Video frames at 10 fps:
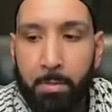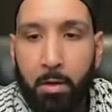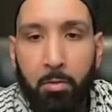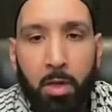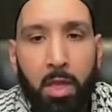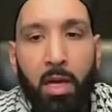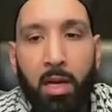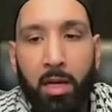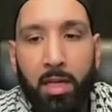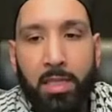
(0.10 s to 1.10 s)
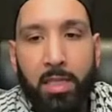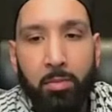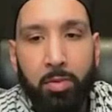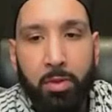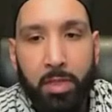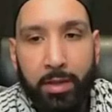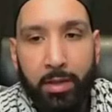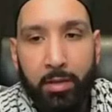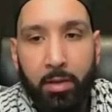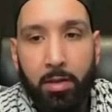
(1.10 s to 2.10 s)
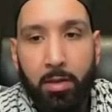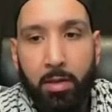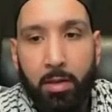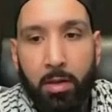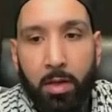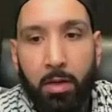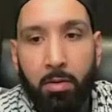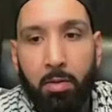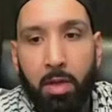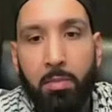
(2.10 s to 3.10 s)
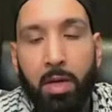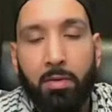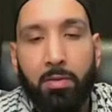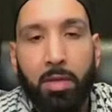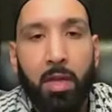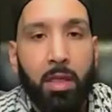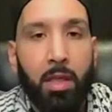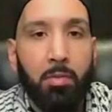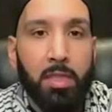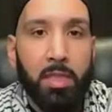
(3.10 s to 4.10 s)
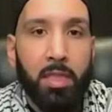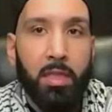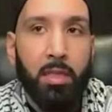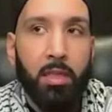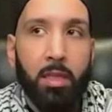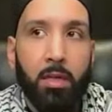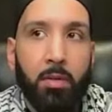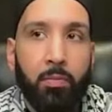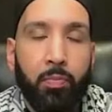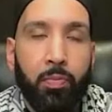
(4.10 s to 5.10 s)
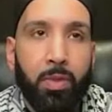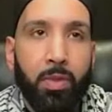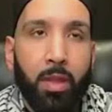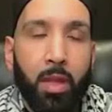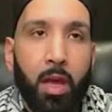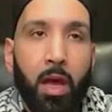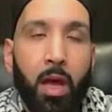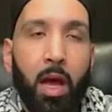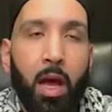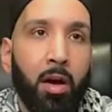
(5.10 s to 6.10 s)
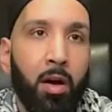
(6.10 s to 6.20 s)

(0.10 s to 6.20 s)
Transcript: with Ahl Ghazza in particular, and with the amount of death that we're seeing, I